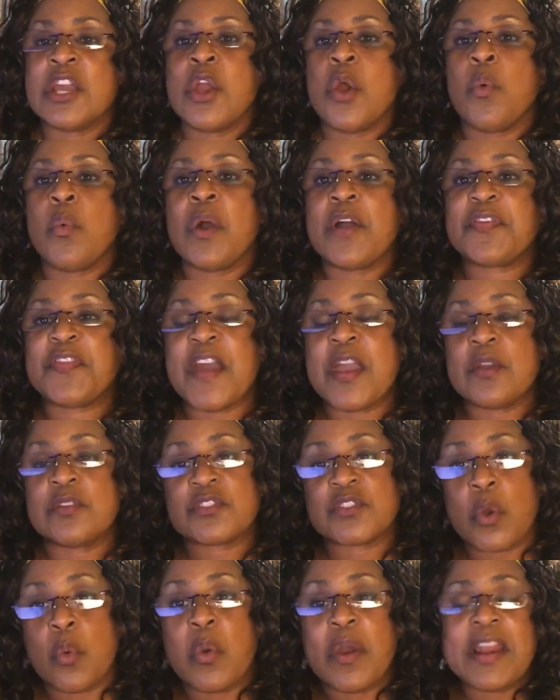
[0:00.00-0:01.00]
what
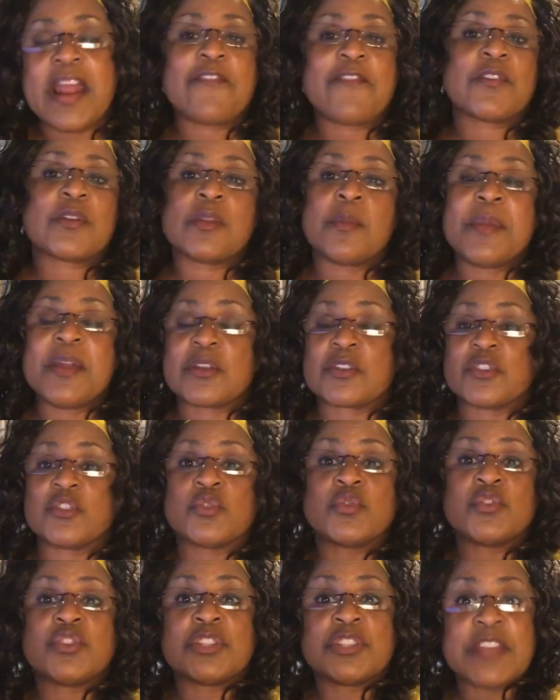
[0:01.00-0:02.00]
African Americans
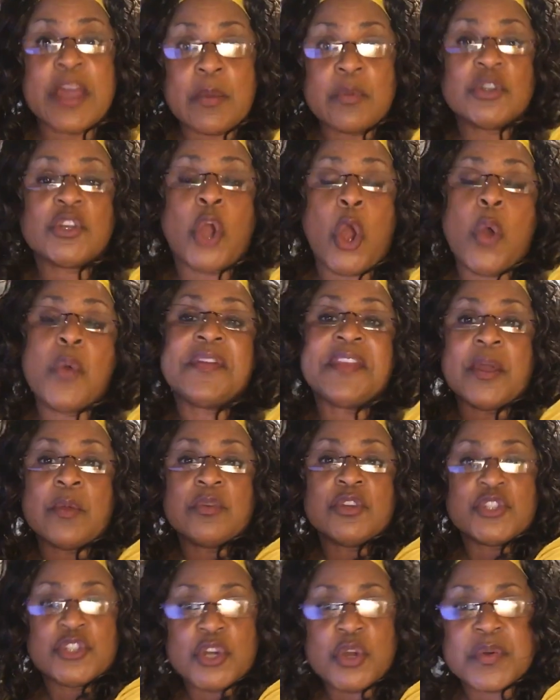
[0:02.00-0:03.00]
would do is they would go and they
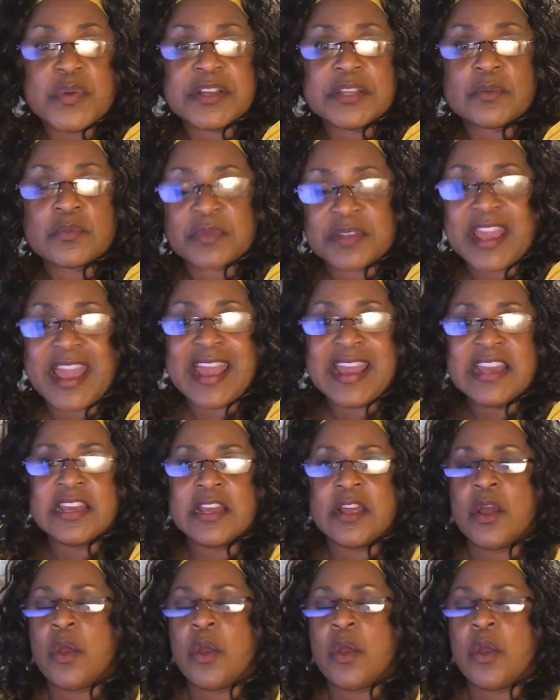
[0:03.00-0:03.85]
would do it, okay?